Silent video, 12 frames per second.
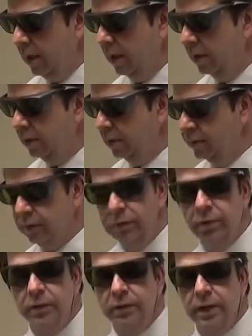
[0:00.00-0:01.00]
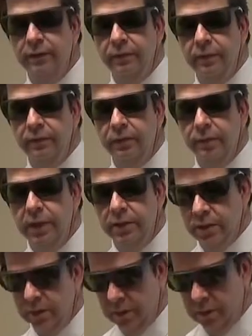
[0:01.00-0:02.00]
and also turns off
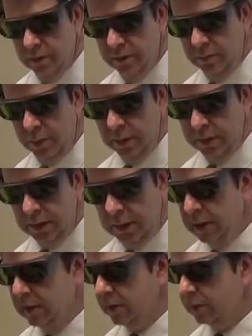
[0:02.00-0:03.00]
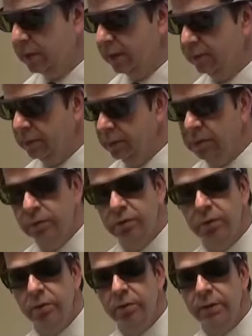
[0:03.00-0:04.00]
inflammation. So in Bowen's case, he was able to
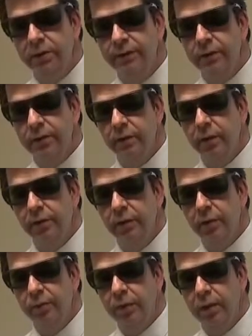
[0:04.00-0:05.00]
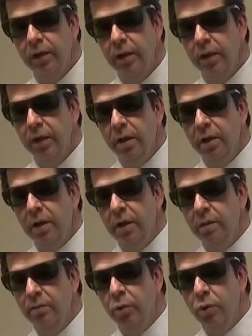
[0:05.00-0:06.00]
do his physical therapy
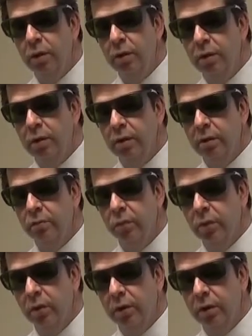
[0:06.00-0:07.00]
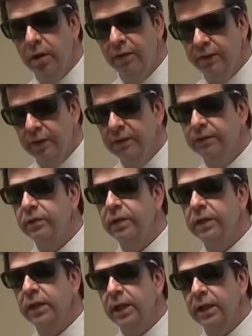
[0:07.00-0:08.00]
more
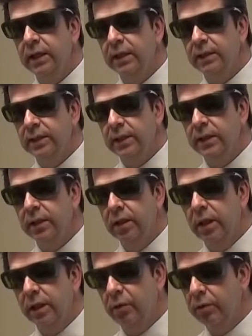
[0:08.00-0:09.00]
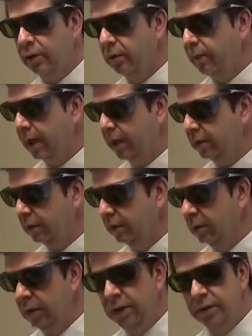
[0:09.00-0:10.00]
effectively and in a lot quicker manner
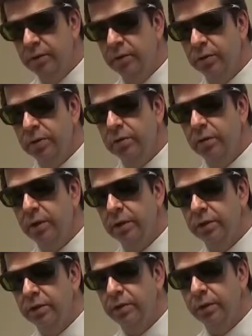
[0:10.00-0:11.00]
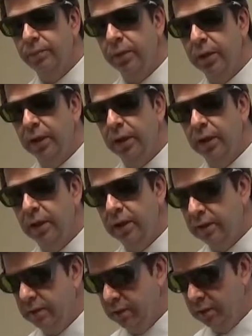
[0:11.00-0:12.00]
to restore his joint play.
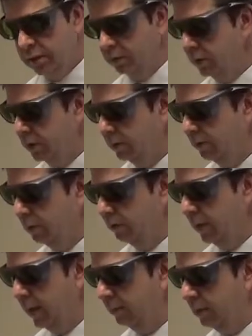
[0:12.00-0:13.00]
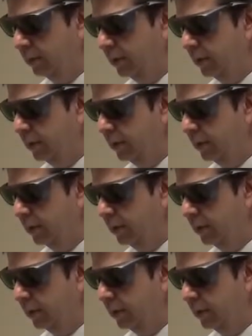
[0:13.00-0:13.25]
His surgeon was happy with